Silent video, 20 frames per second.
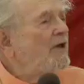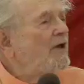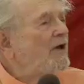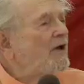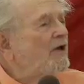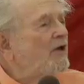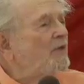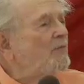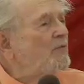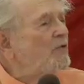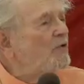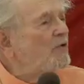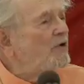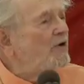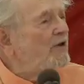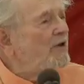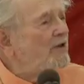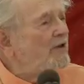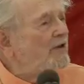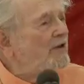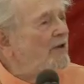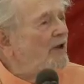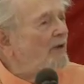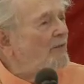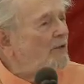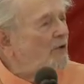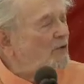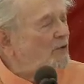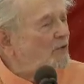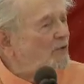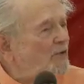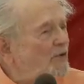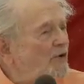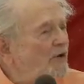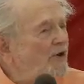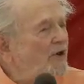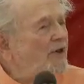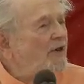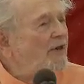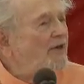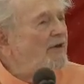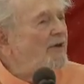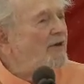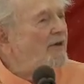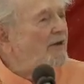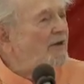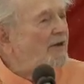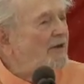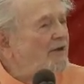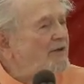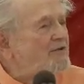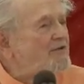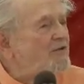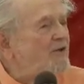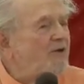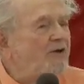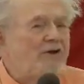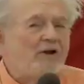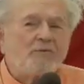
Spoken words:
a community in Damanur in Italy is doing,